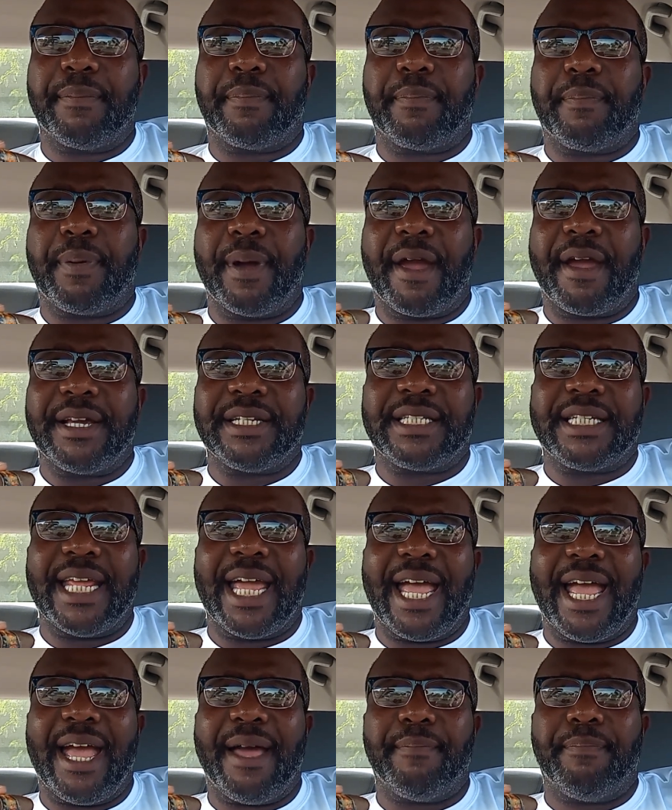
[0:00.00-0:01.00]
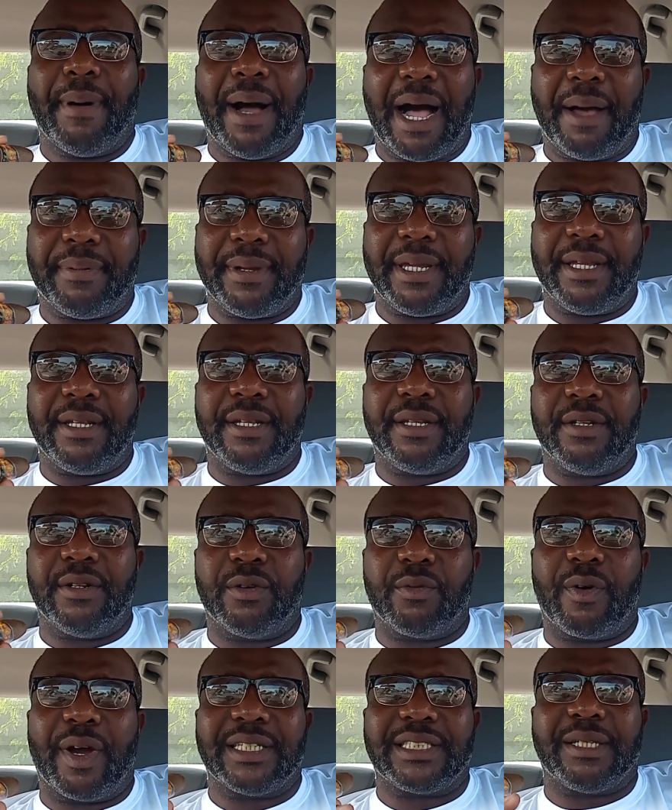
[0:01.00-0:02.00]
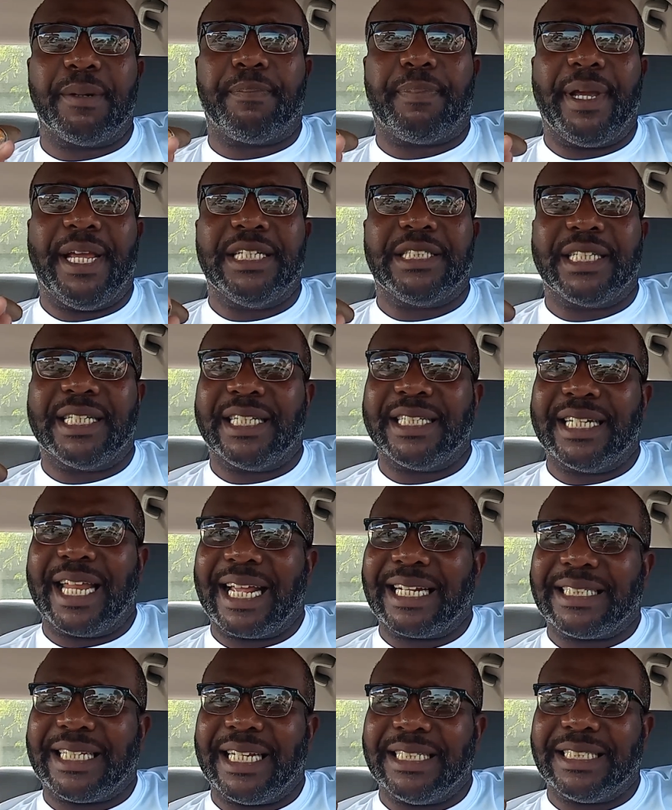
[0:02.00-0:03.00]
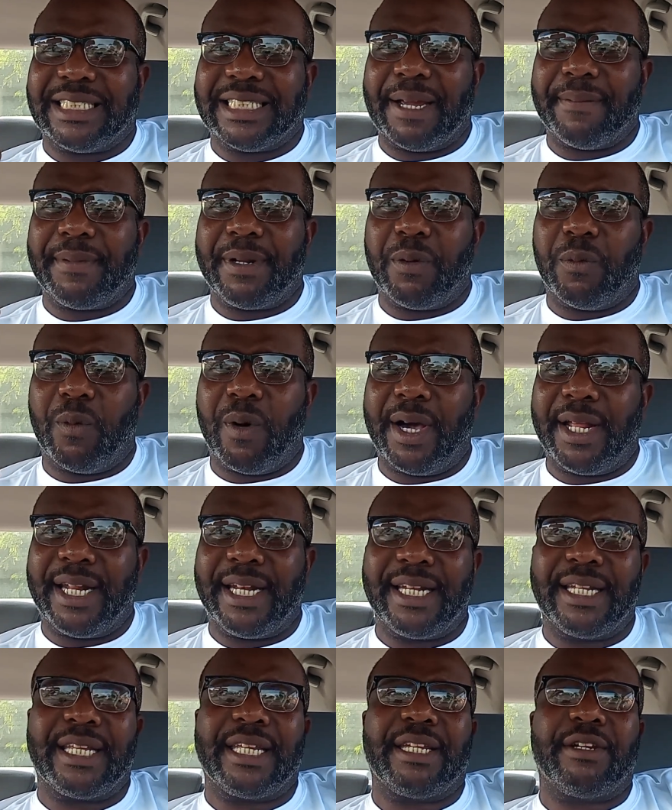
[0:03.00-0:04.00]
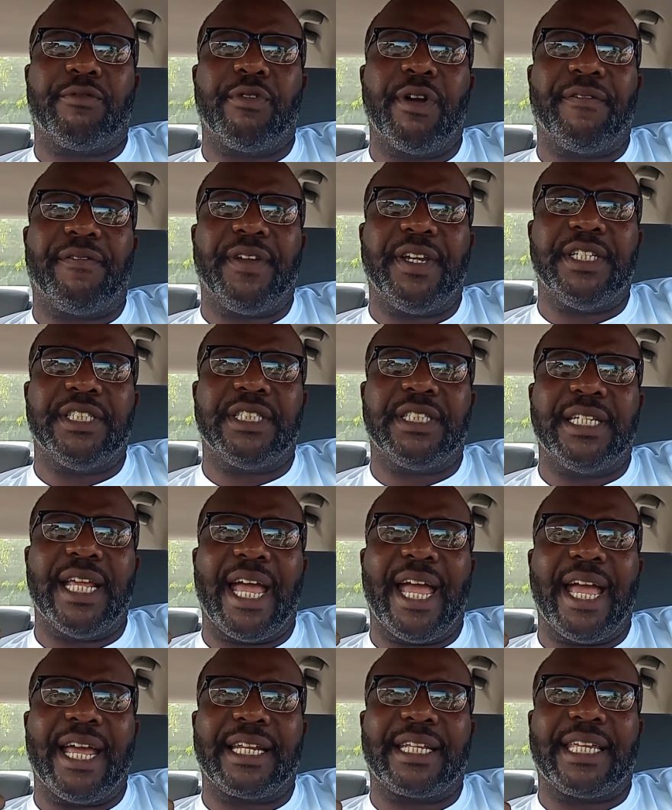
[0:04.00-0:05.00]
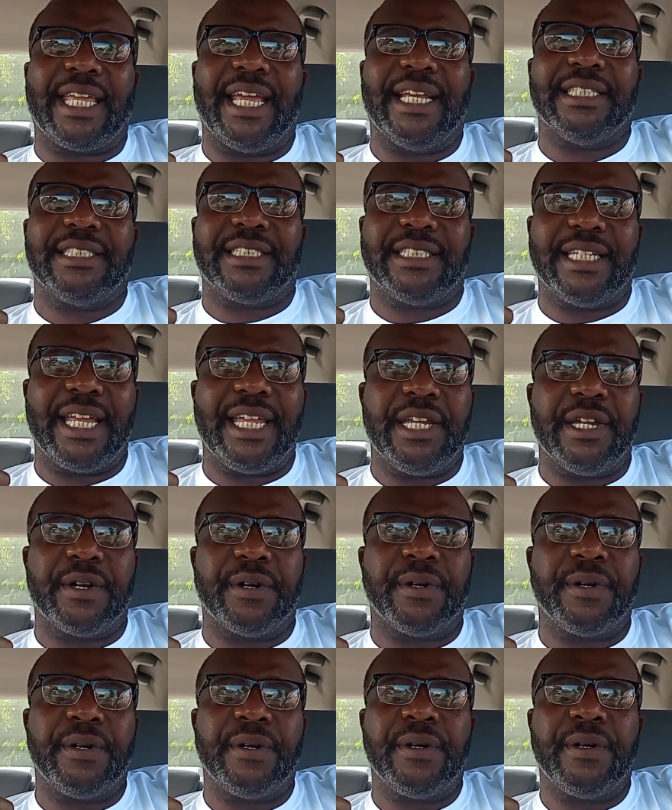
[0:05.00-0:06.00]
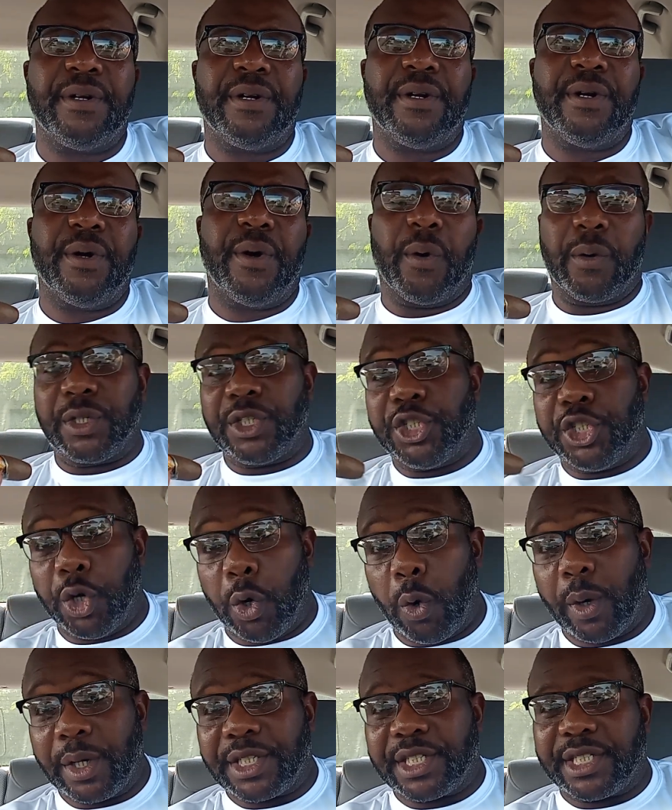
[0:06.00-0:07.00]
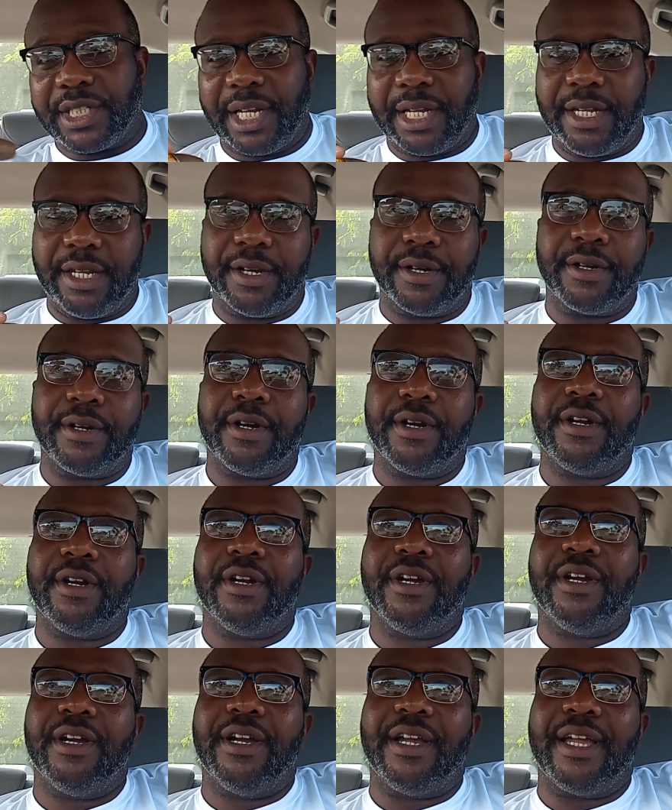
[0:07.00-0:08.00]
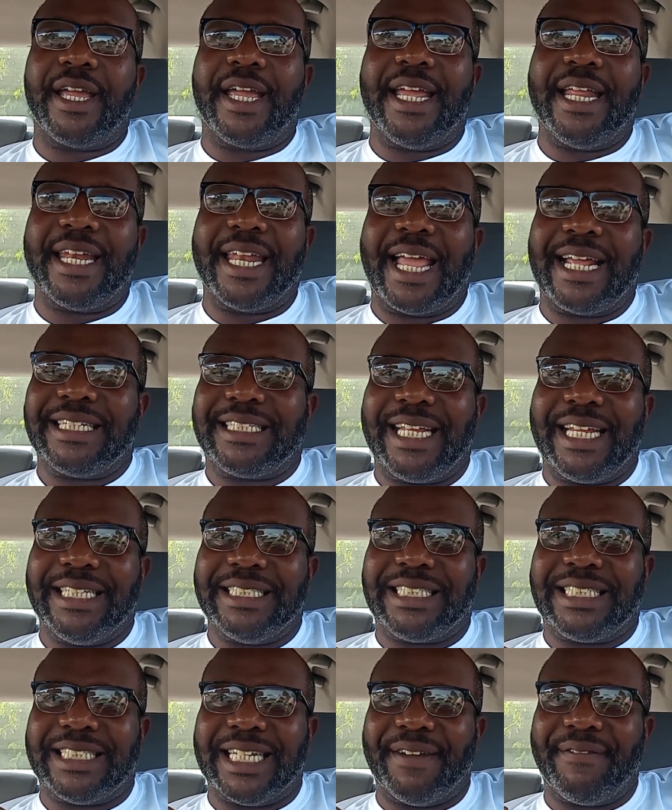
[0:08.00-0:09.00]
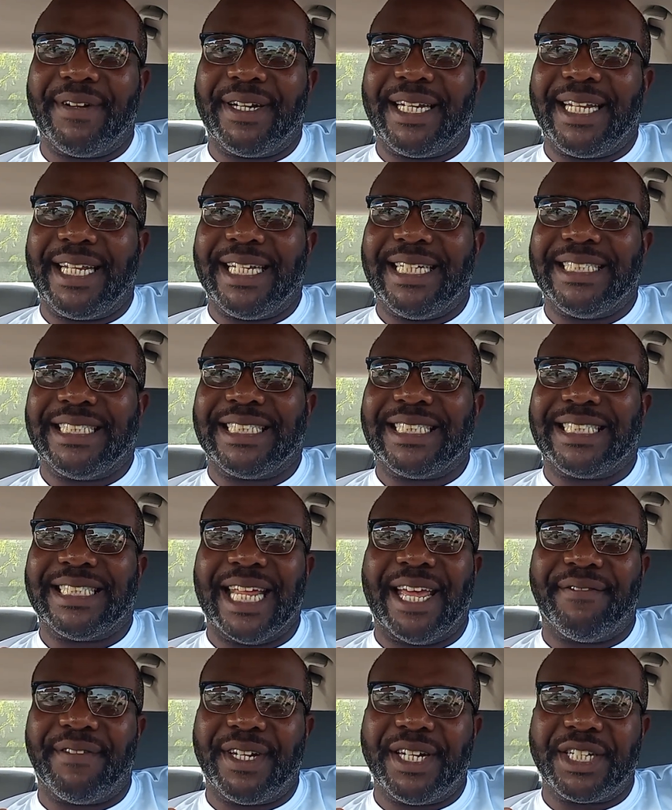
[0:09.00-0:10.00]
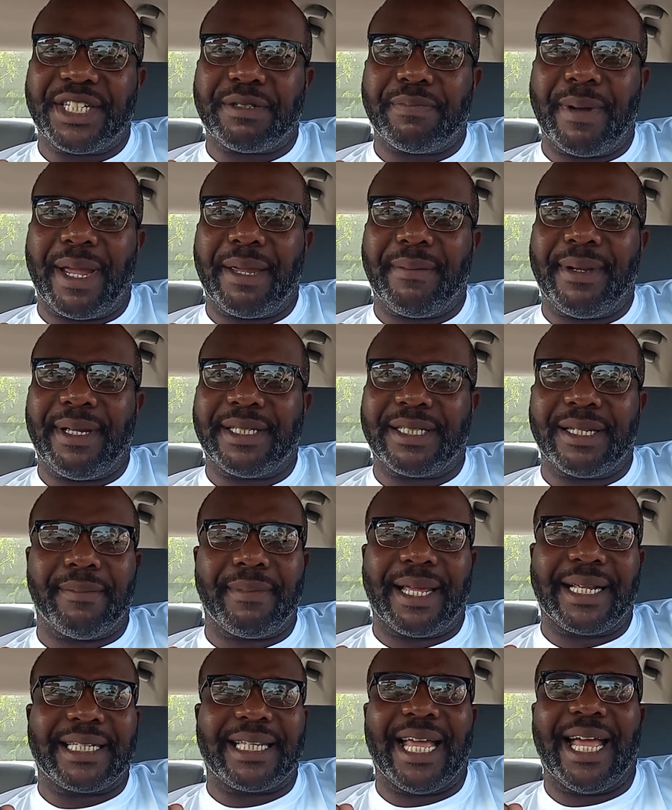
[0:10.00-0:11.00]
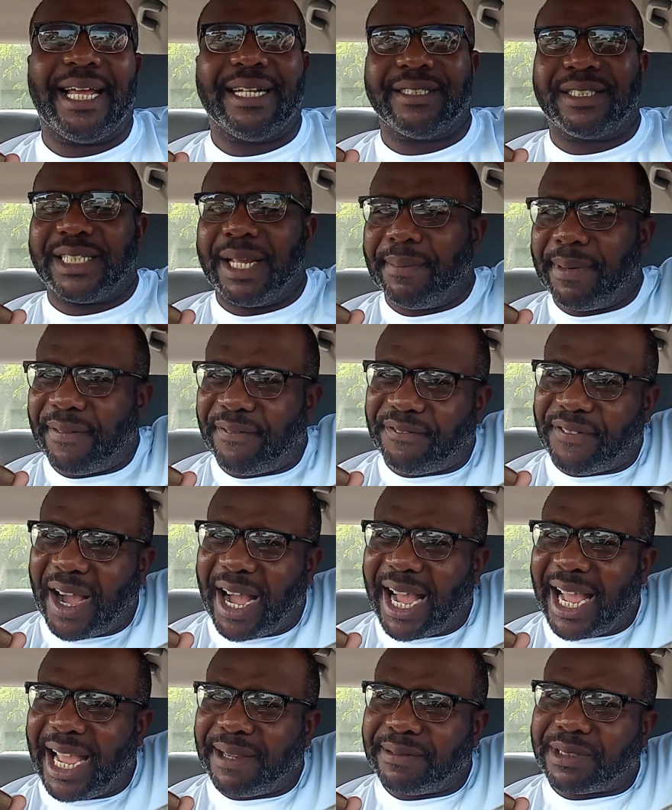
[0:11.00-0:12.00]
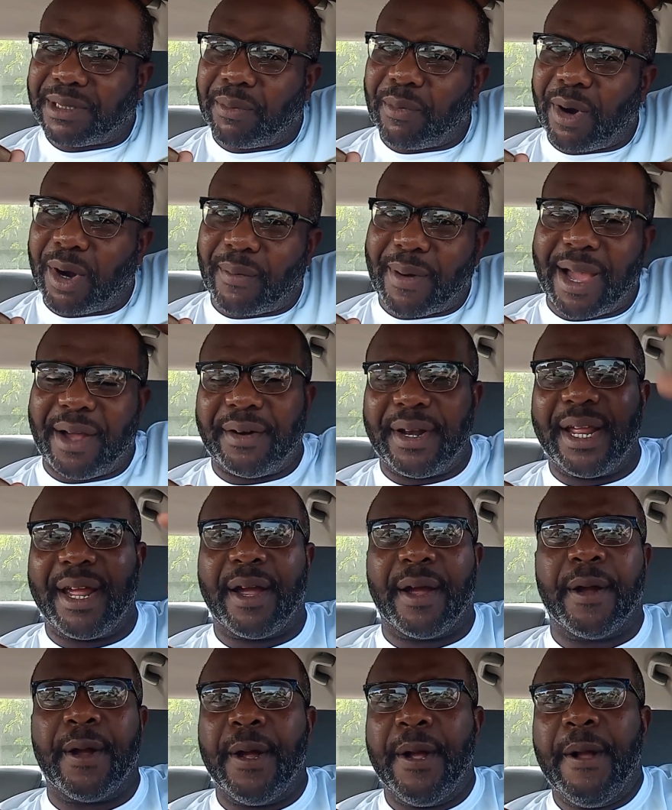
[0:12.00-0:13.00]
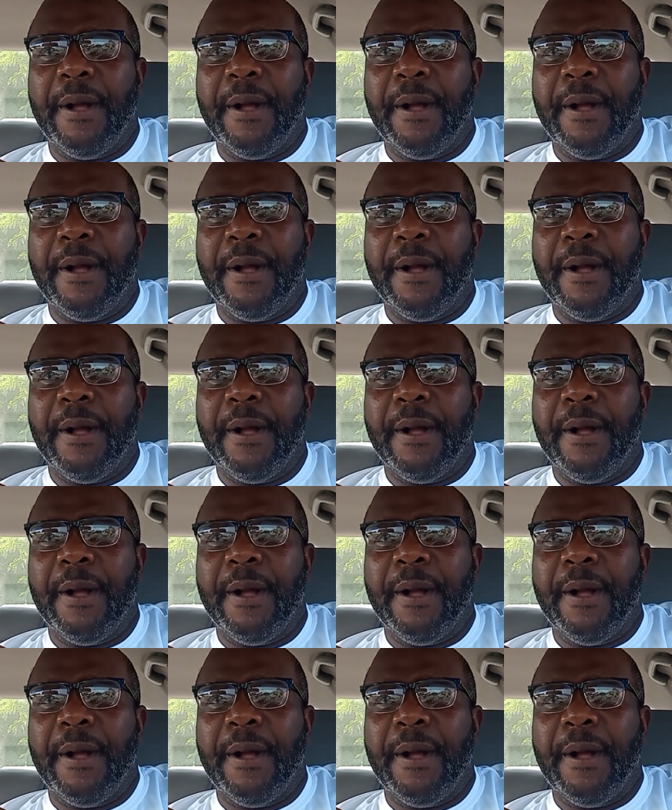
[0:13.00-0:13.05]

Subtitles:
Barry's dad, Bobby, rest in peace, in 1971, and Griffey's dad, Ken Sr., or George Sr., in 1977-ish, maybe, something like that, 75, somewhere around there.